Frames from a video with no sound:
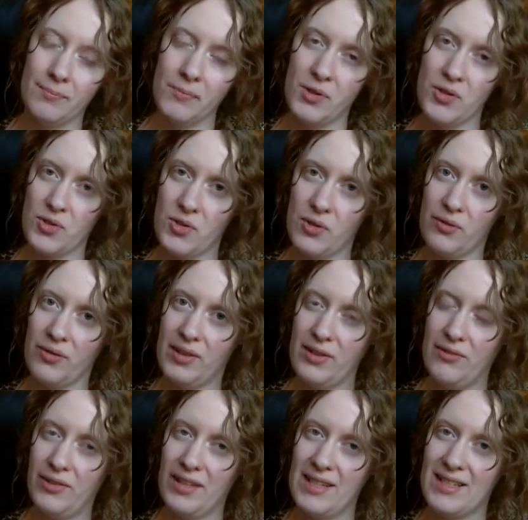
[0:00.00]

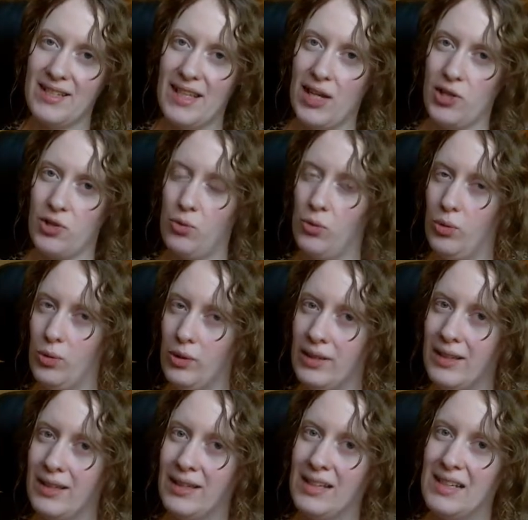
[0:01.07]
conservatively / old
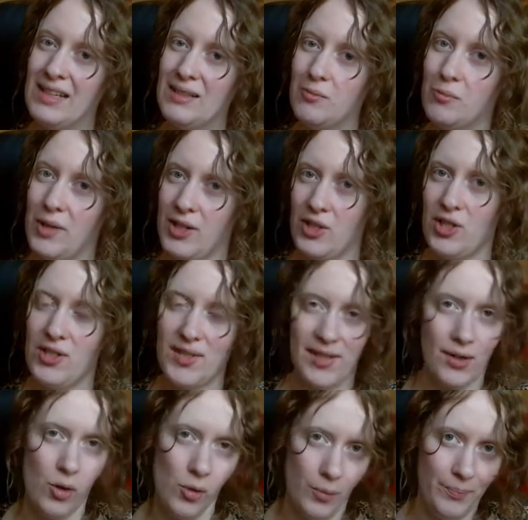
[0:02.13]
when she's
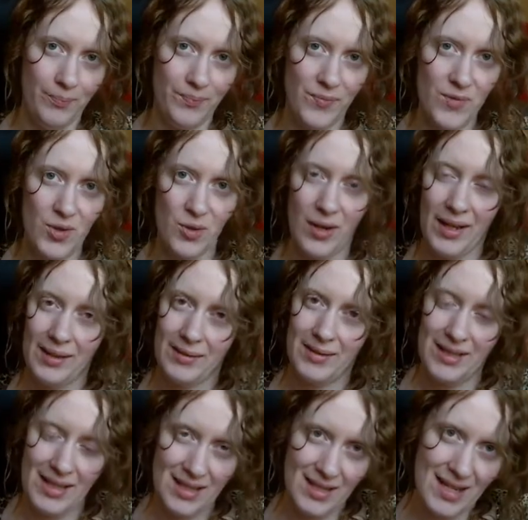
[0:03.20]
at home. So I
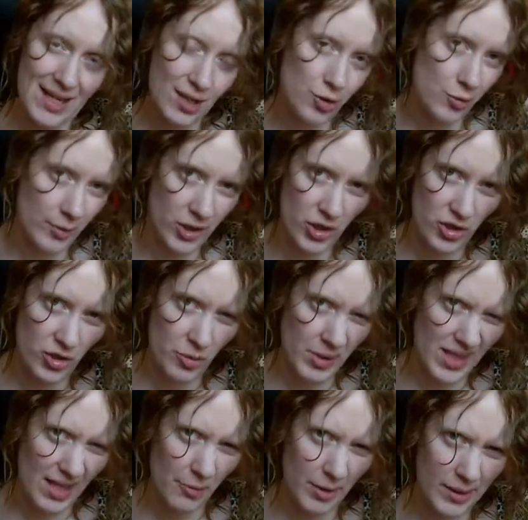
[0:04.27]
didn't take too much issue
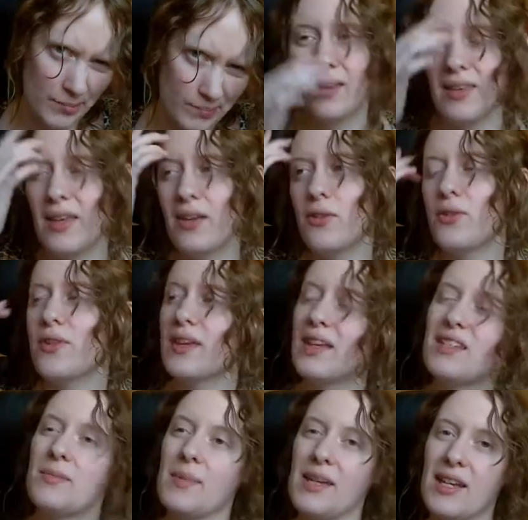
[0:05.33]
with that one. The other thing
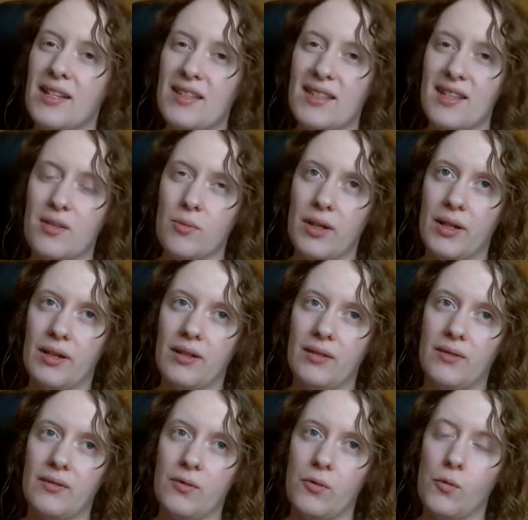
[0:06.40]
is, because this one
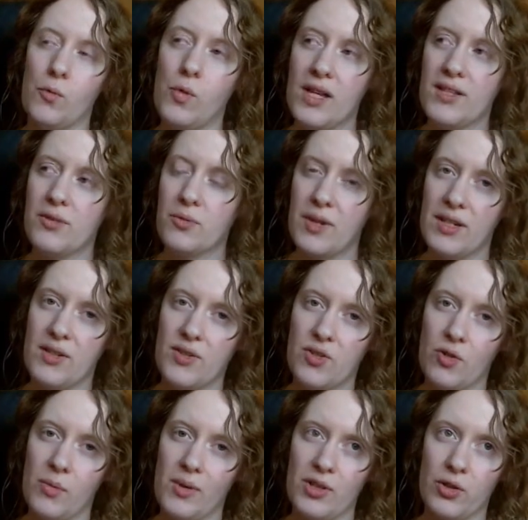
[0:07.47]
was written
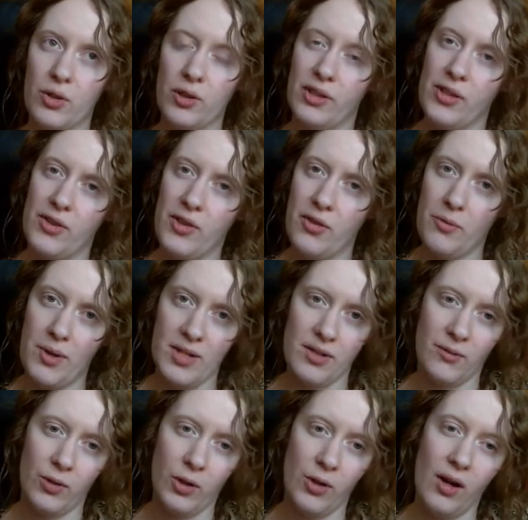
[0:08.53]
so much earlier than the rest
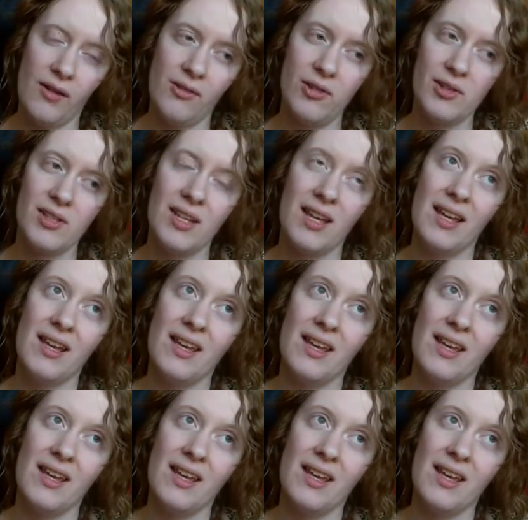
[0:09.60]
of her novels,